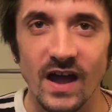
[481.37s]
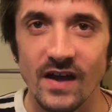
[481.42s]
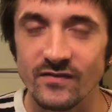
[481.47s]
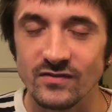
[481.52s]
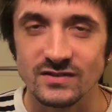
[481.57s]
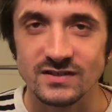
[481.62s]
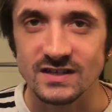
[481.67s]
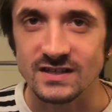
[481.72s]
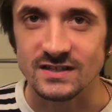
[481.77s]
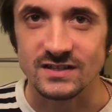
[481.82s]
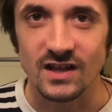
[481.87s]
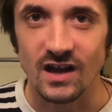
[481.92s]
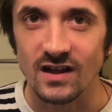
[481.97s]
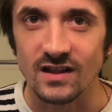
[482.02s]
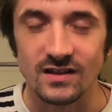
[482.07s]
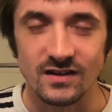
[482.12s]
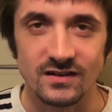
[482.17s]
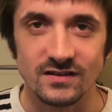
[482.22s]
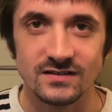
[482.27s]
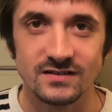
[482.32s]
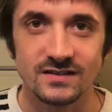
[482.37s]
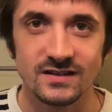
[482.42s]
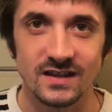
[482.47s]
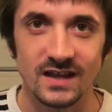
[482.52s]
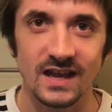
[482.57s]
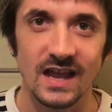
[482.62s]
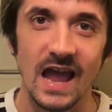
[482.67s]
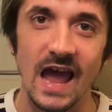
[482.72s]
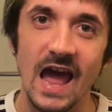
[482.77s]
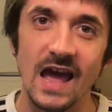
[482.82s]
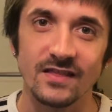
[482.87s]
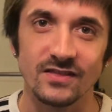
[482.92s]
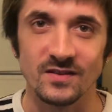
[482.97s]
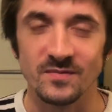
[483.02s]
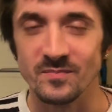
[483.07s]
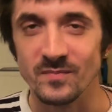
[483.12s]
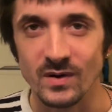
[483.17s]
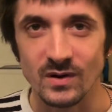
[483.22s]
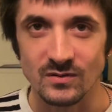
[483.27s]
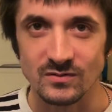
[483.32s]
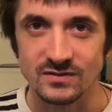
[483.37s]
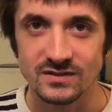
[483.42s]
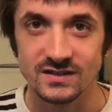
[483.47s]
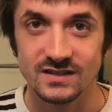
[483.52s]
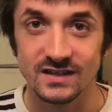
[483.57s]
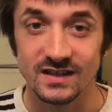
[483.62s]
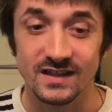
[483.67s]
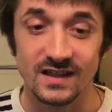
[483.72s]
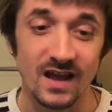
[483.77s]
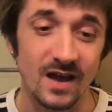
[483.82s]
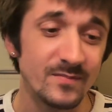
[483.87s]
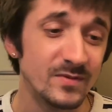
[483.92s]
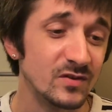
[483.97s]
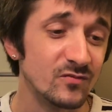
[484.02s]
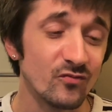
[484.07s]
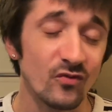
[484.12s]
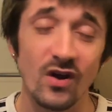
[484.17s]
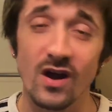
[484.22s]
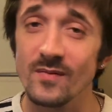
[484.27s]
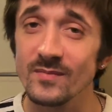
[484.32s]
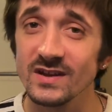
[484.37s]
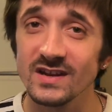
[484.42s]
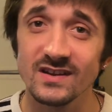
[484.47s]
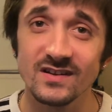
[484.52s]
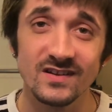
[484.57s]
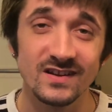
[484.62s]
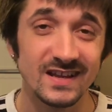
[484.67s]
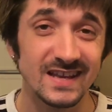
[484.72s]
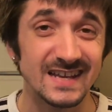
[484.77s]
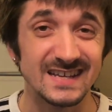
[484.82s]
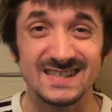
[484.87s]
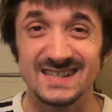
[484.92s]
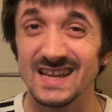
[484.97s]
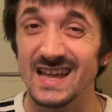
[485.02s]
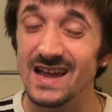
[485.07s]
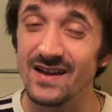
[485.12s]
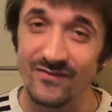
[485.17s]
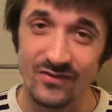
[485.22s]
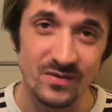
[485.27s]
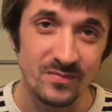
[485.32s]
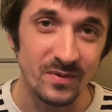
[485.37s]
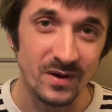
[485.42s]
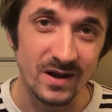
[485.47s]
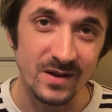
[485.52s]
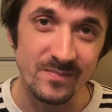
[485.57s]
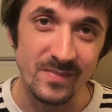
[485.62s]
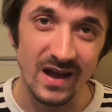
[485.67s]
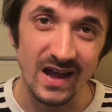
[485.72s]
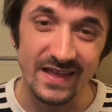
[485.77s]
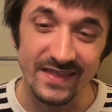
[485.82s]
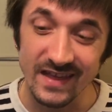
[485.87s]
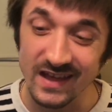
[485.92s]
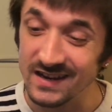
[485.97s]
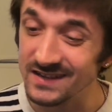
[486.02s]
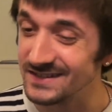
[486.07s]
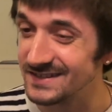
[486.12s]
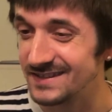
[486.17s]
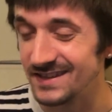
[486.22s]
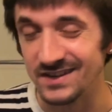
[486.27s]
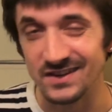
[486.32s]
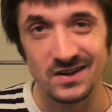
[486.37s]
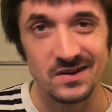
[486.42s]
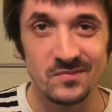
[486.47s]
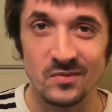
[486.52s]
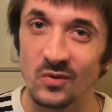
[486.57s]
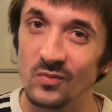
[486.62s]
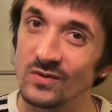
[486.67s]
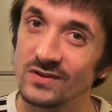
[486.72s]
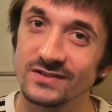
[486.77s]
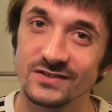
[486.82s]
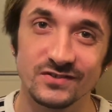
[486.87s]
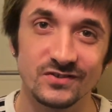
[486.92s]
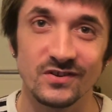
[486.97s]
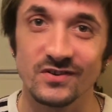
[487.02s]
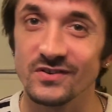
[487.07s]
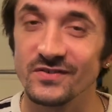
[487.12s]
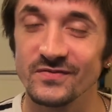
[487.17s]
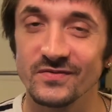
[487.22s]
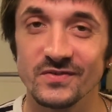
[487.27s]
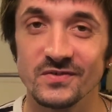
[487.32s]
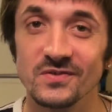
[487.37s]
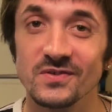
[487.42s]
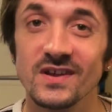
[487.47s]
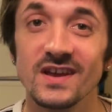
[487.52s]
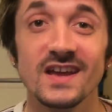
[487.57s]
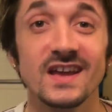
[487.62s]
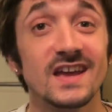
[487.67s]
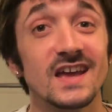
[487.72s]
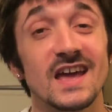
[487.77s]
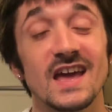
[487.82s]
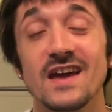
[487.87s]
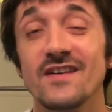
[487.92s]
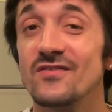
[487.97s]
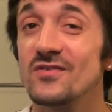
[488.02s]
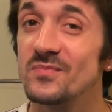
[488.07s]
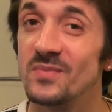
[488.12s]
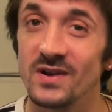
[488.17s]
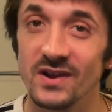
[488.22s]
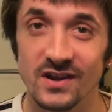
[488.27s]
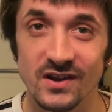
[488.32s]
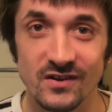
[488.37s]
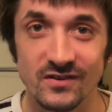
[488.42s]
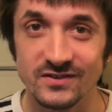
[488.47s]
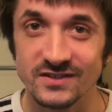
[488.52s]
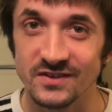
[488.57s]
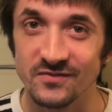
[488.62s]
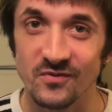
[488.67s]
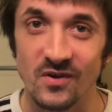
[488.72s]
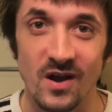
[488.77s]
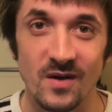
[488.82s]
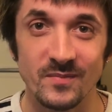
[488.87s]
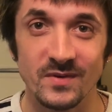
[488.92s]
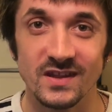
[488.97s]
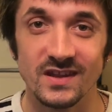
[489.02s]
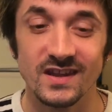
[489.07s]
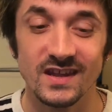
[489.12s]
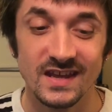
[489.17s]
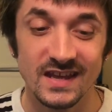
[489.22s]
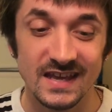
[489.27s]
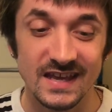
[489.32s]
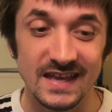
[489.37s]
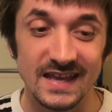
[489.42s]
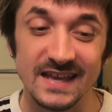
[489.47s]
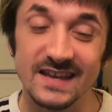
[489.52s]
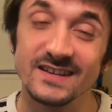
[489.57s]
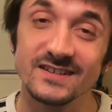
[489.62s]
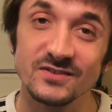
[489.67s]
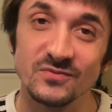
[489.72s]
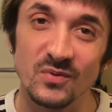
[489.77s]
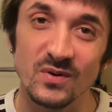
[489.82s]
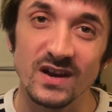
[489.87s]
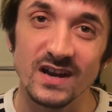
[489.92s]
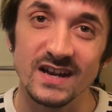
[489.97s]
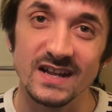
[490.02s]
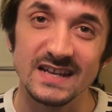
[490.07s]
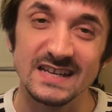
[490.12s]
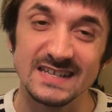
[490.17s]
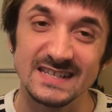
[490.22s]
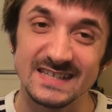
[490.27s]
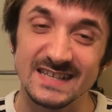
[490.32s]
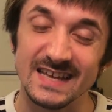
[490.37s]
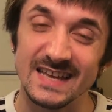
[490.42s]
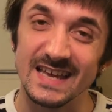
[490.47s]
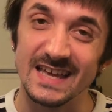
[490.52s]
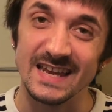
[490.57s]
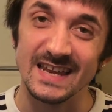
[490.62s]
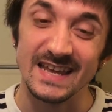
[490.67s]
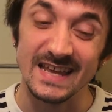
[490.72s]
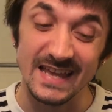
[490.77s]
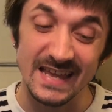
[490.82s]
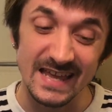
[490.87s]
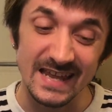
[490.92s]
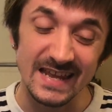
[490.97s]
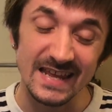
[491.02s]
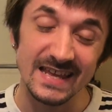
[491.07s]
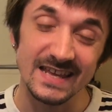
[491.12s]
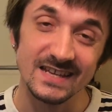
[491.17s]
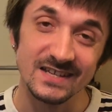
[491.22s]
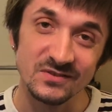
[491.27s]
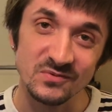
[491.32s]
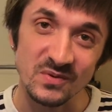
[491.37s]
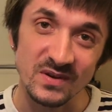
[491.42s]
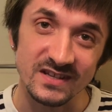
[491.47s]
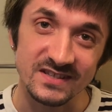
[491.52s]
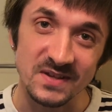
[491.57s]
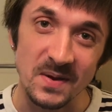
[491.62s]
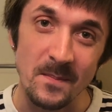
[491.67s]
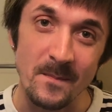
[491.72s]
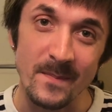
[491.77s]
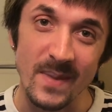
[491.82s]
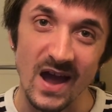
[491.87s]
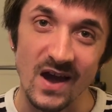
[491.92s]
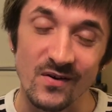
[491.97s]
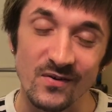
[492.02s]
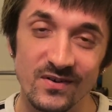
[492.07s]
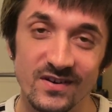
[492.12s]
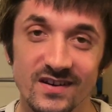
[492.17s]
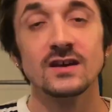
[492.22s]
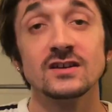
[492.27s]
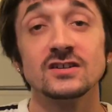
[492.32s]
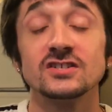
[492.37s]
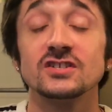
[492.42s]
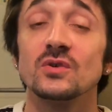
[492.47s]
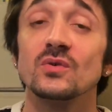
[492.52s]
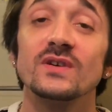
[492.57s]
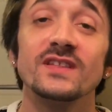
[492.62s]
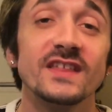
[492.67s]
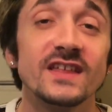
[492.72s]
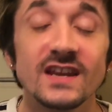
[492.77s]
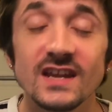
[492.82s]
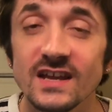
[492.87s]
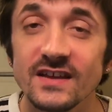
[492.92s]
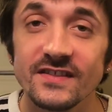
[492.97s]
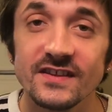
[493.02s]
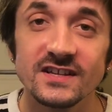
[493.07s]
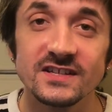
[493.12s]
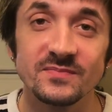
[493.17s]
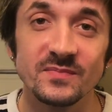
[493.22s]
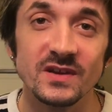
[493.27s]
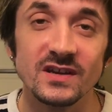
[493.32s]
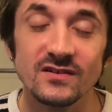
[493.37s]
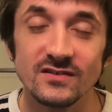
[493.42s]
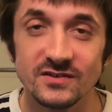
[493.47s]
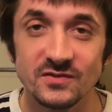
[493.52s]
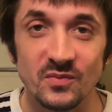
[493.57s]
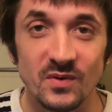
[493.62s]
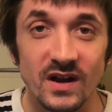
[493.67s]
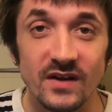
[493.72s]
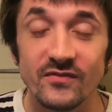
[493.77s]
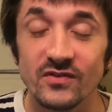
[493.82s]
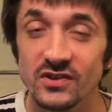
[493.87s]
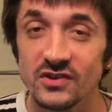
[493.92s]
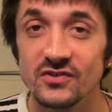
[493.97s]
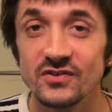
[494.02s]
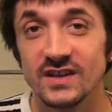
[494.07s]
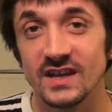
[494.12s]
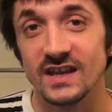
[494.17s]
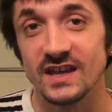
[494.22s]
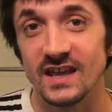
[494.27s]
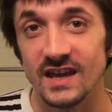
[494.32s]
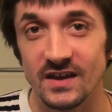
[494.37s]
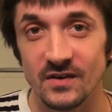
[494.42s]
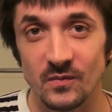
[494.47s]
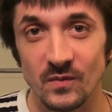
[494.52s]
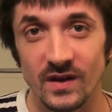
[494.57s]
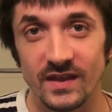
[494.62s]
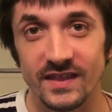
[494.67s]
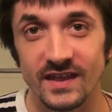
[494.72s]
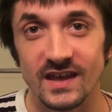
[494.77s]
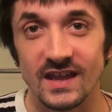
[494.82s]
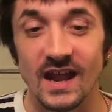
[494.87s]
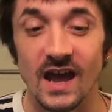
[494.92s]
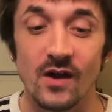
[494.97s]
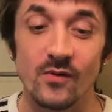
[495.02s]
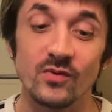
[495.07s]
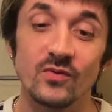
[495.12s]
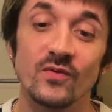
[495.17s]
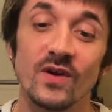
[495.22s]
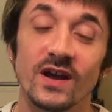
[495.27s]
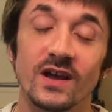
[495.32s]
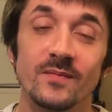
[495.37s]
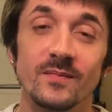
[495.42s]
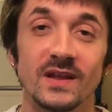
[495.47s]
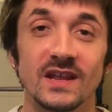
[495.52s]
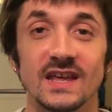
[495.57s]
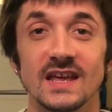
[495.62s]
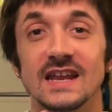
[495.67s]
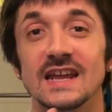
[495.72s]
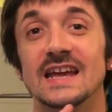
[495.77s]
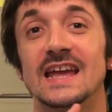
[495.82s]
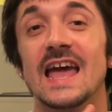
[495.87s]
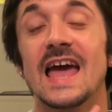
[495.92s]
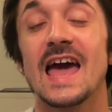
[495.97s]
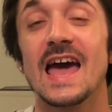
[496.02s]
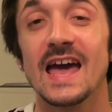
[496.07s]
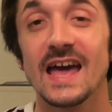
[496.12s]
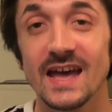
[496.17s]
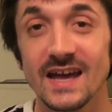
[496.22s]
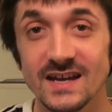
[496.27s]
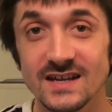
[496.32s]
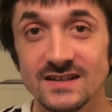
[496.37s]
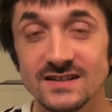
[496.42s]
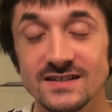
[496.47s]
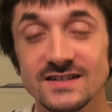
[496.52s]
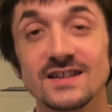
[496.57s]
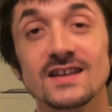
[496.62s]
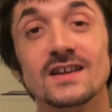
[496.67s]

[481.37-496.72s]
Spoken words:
or $6, like at the most. I mean, ramen gets everybody by. That is the #1 struggle food. Everybody knows that ramen is what it is, and it is what it's about. So with any of these meals, whatever you can get with it, I would recommend getting eggs,